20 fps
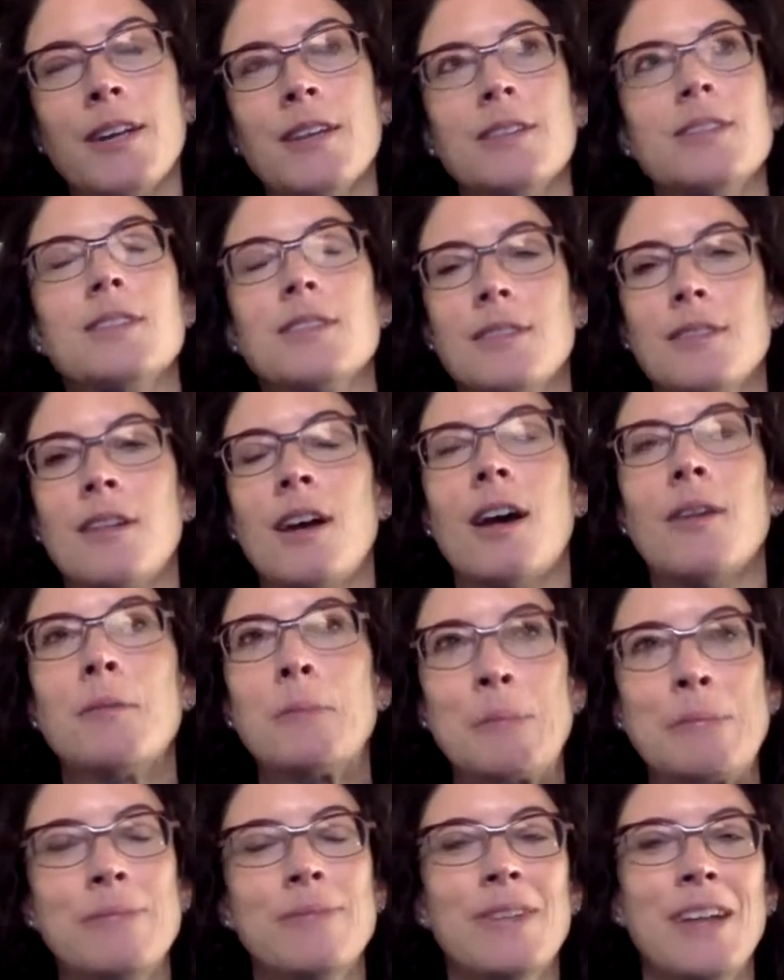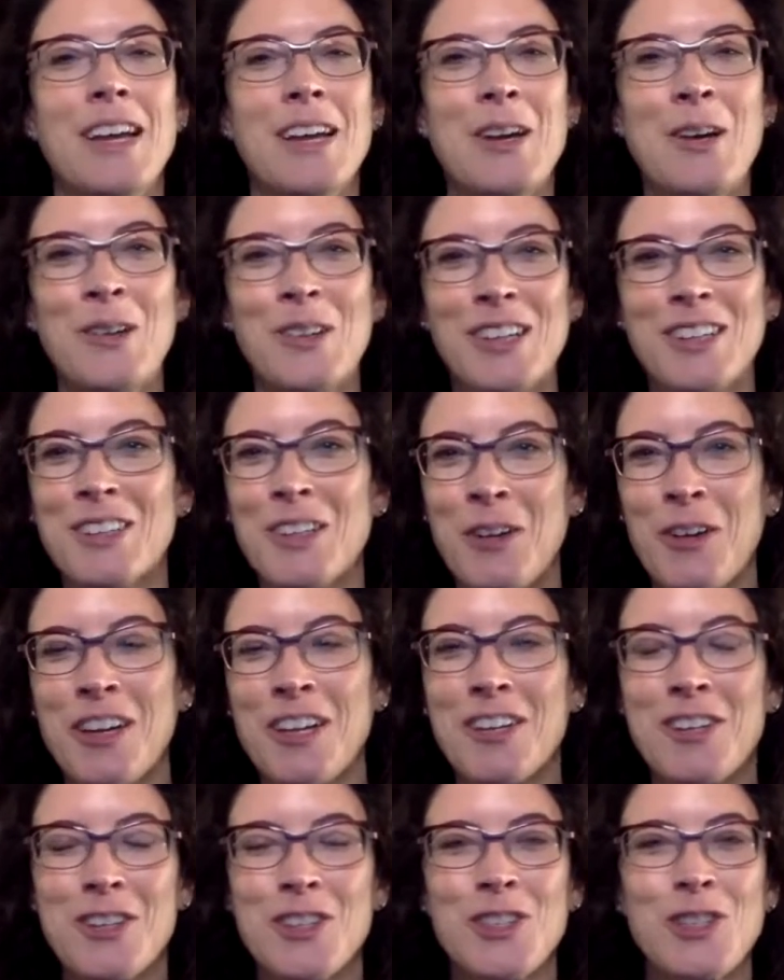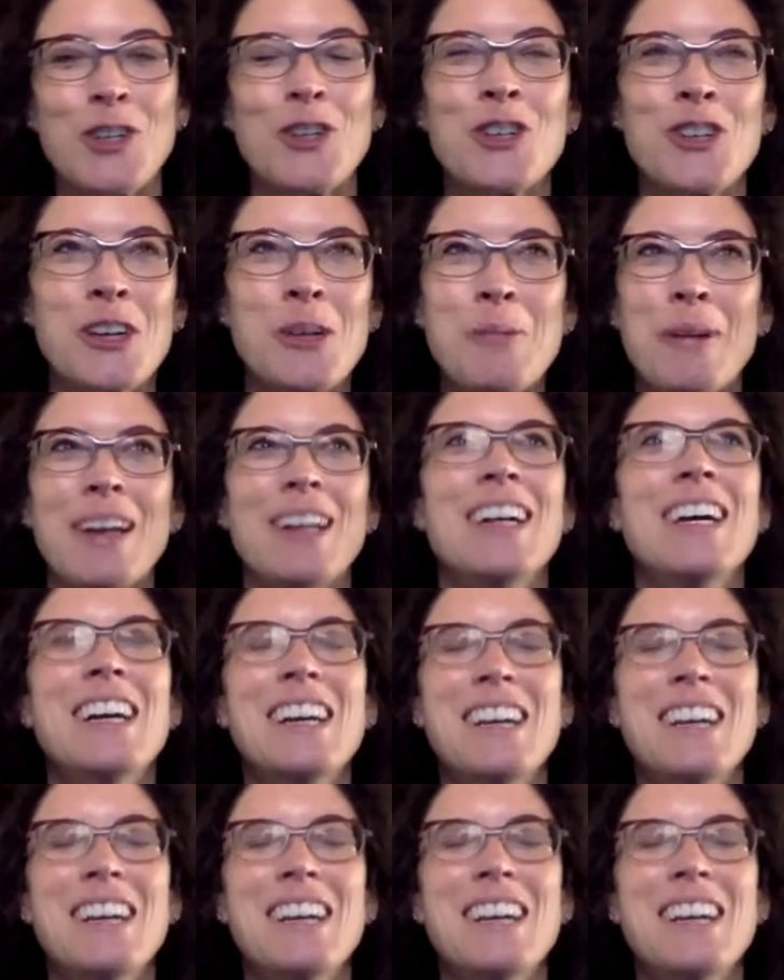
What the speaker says: It's not like we're going into surgery, but